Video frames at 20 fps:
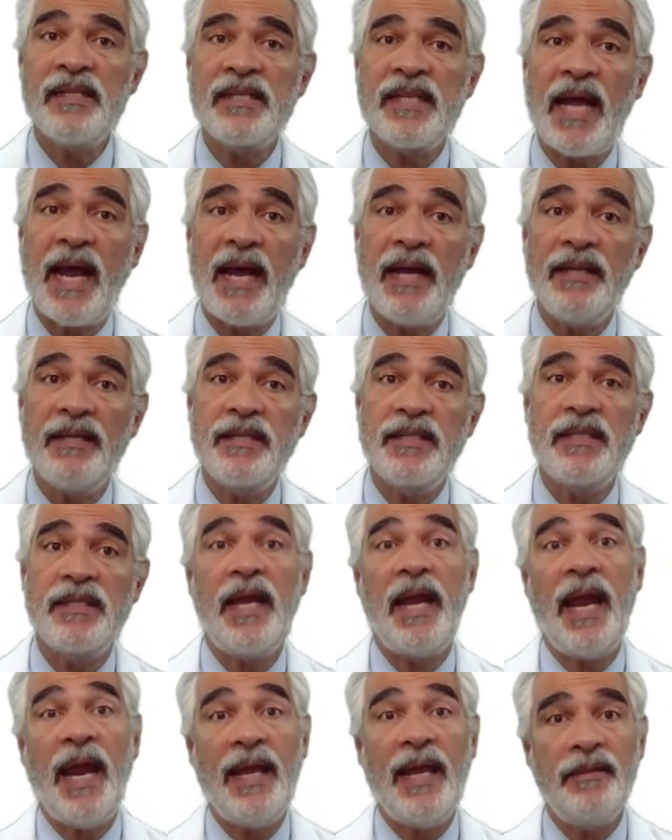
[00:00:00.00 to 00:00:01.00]

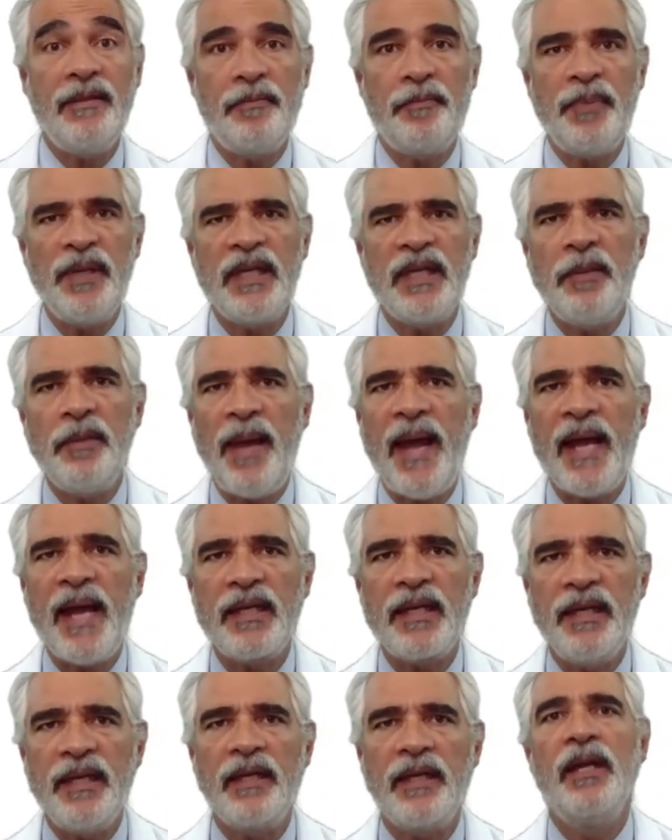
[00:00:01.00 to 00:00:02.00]
sites and
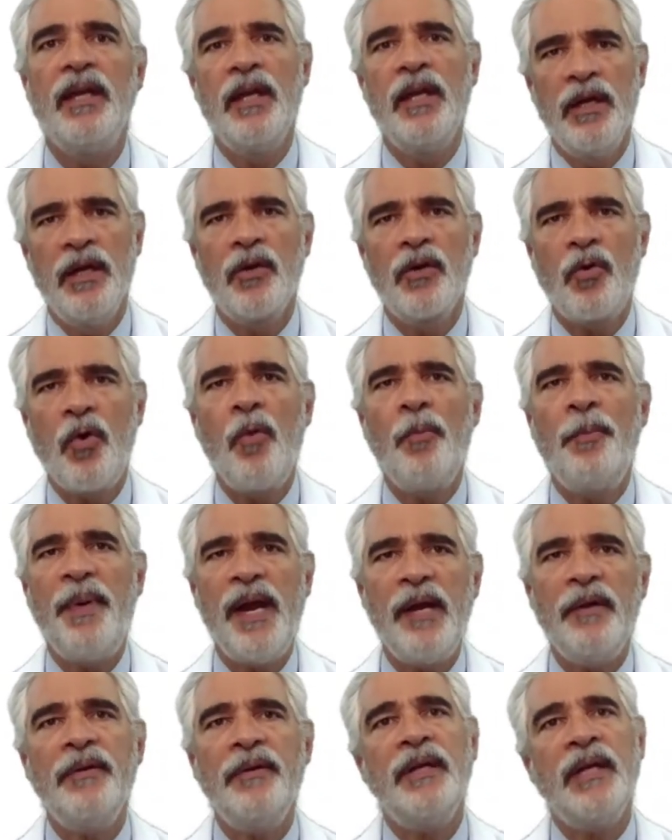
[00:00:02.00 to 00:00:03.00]
piggybacking,
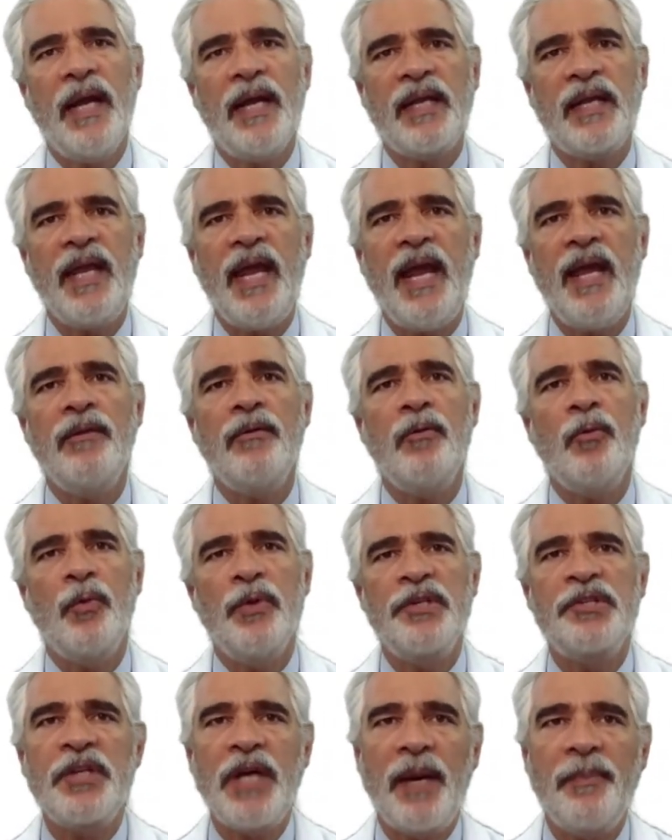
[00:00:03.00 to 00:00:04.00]
comparing again
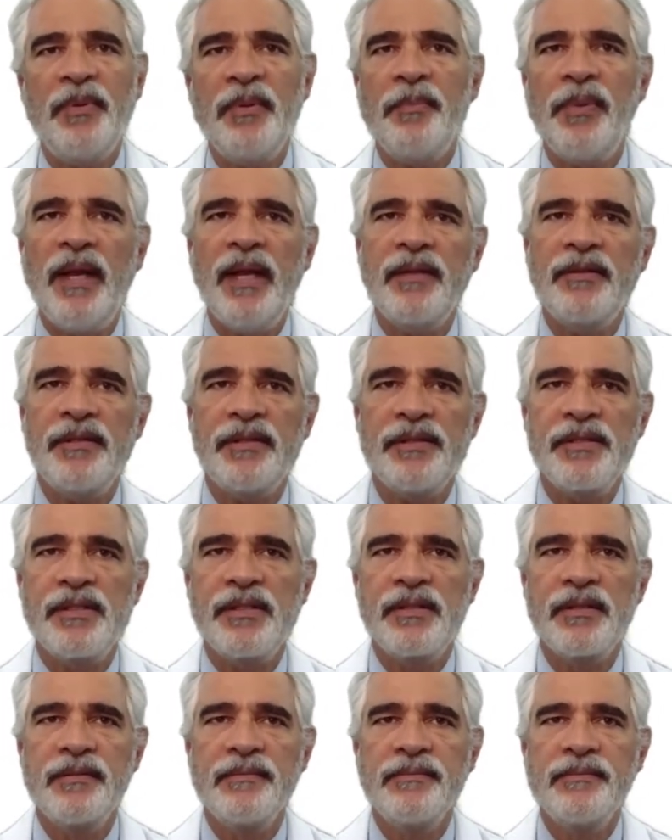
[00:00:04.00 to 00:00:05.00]
with sharp
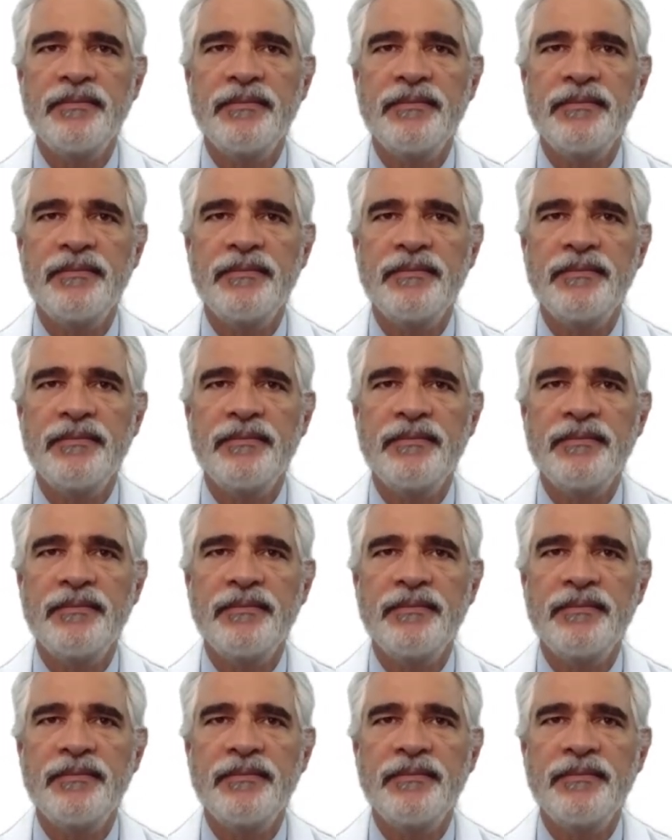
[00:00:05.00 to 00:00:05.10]
implanters.